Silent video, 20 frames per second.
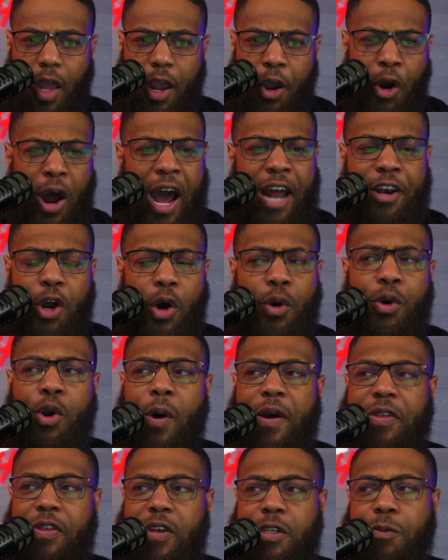I don't know
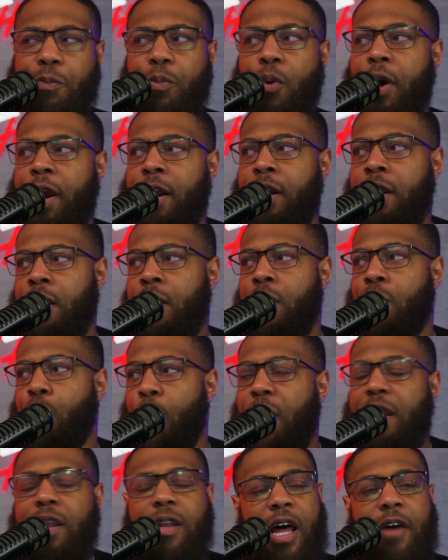at this point
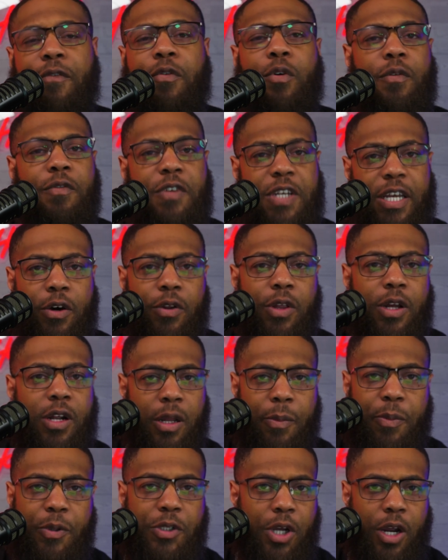what level of deal the
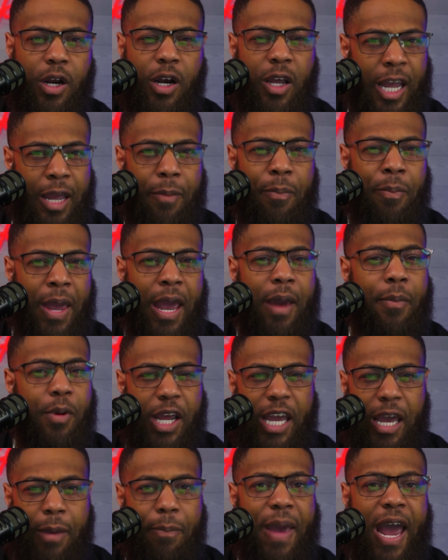Clippers are going to be able to
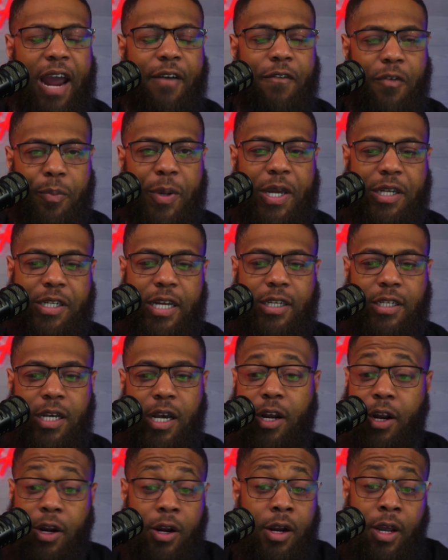get back for PJ
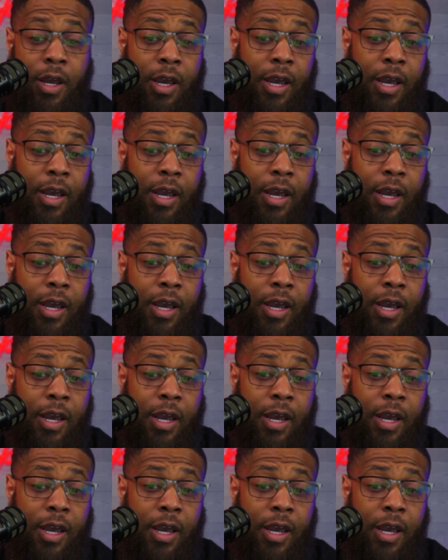Tucker.